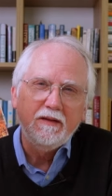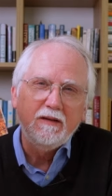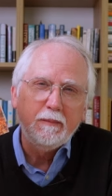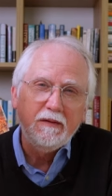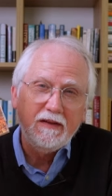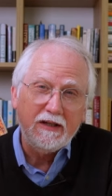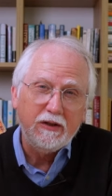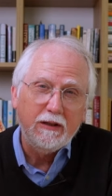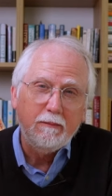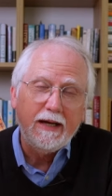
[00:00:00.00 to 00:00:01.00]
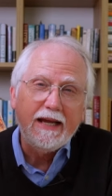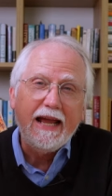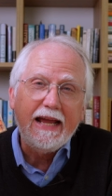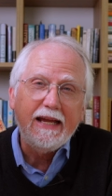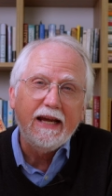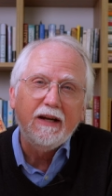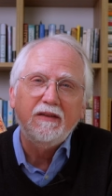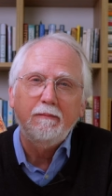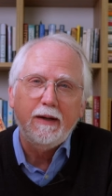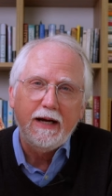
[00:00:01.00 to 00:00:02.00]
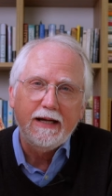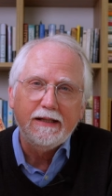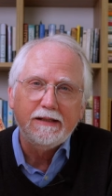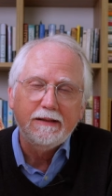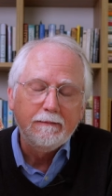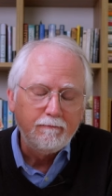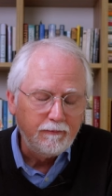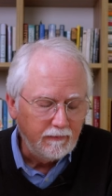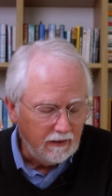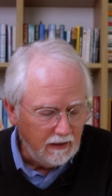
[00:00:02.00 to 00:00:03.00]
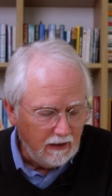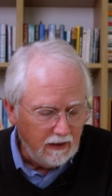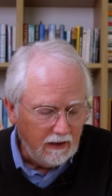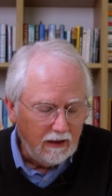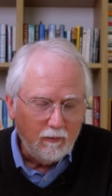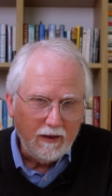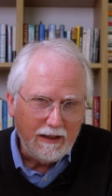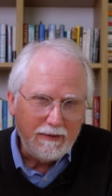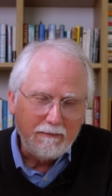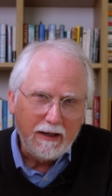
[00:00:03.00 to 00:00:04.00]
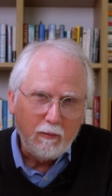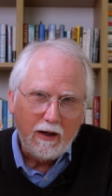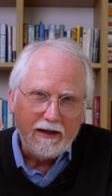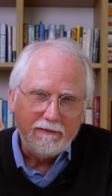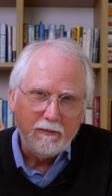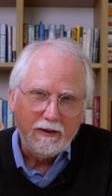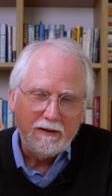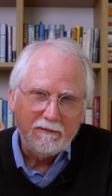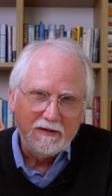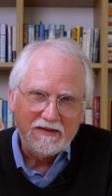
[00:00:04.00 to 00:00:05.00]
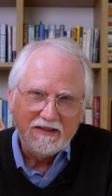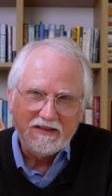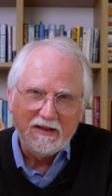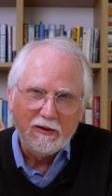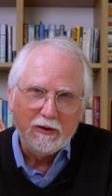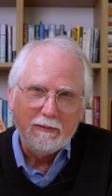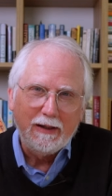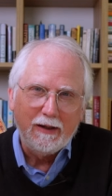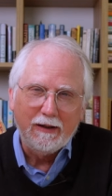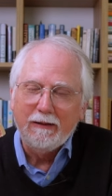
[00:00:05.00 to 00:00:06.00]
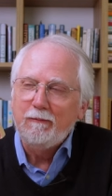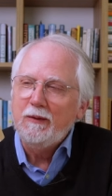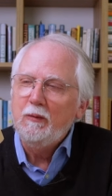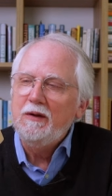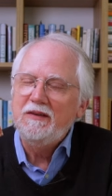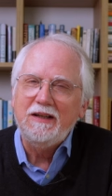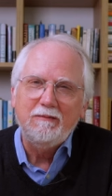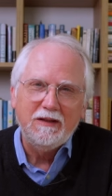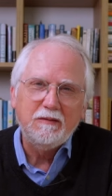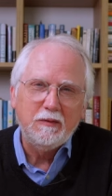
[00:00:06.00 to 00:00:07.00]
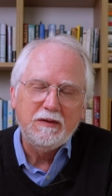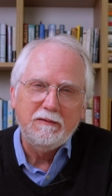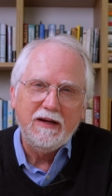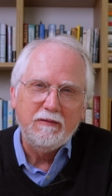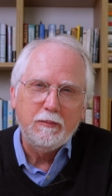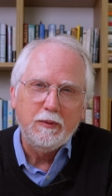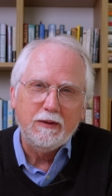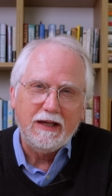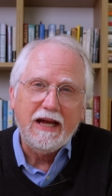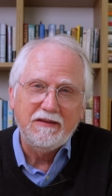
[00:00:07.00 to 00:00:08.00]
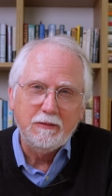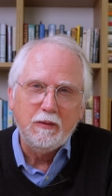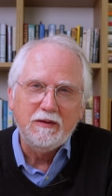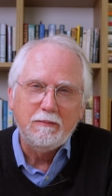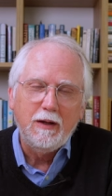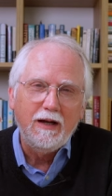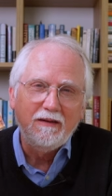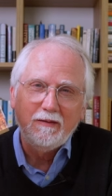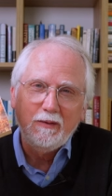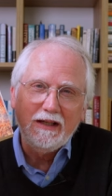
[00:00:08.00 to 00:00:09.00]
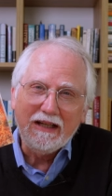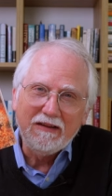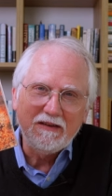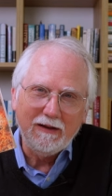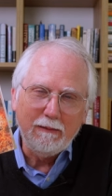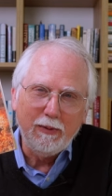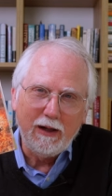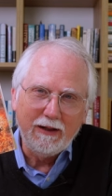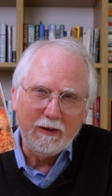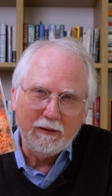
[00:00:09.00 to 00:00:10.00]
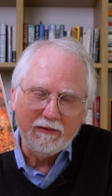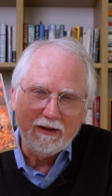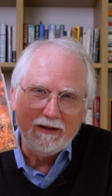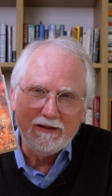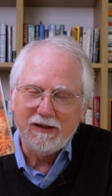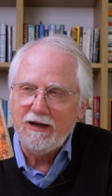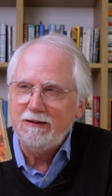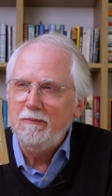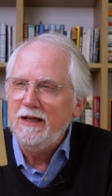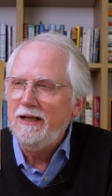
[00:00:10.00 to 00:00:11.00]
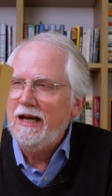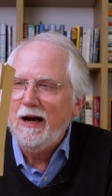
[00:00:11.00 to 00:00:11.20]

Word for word: is Possession by A.S. Byatt. When I met my wife, one of the first things I learned about her was that this was her favorite book, as it was mine. So we instantly bonded over it and talked many